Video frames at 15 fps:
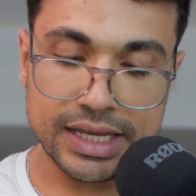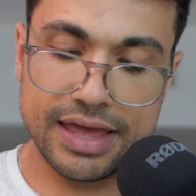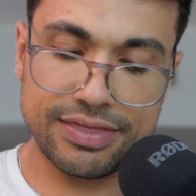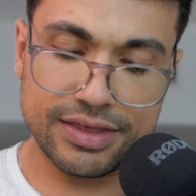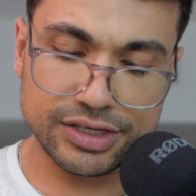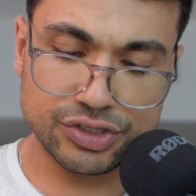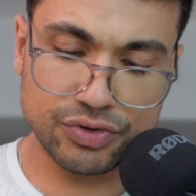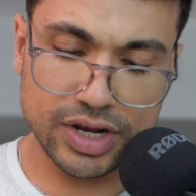
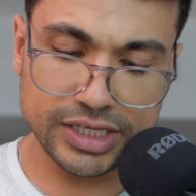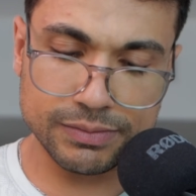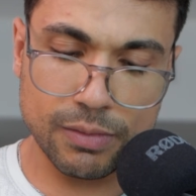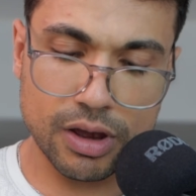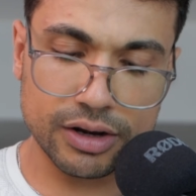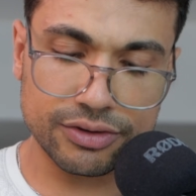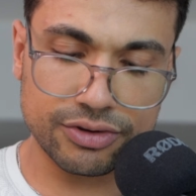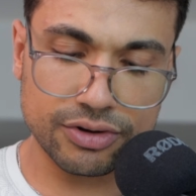And the stress
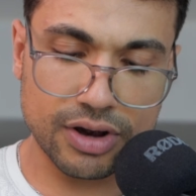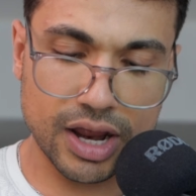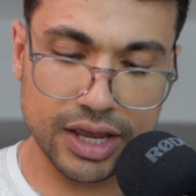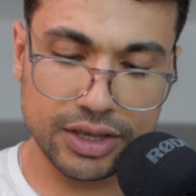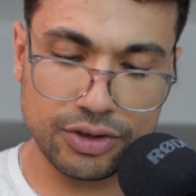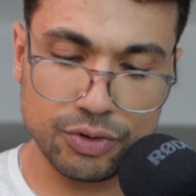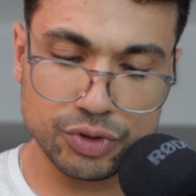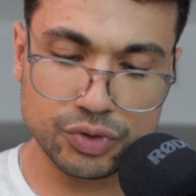monitor, I
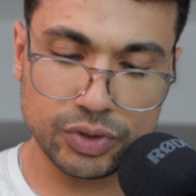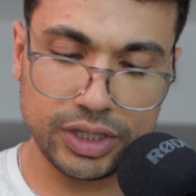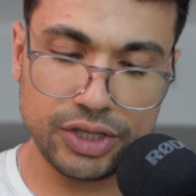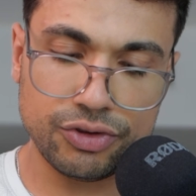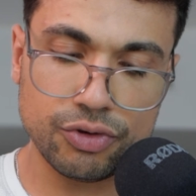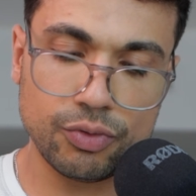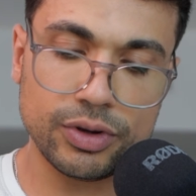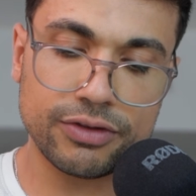usually
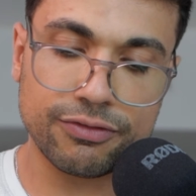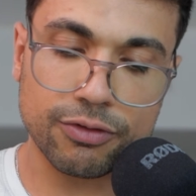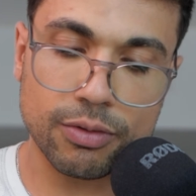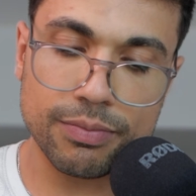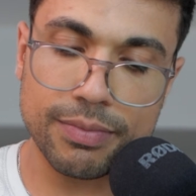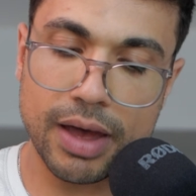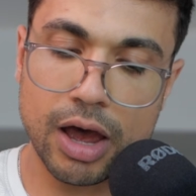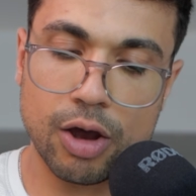do it
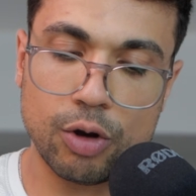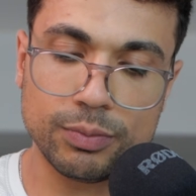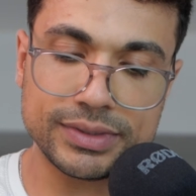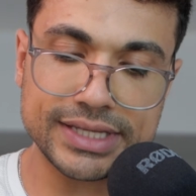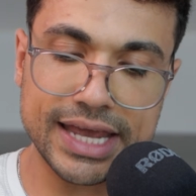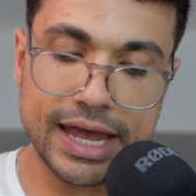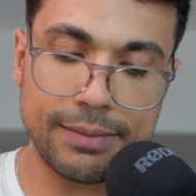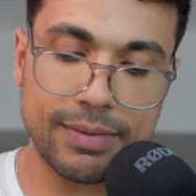from the home
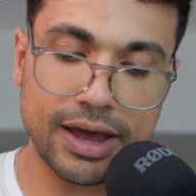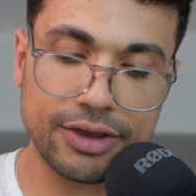tab.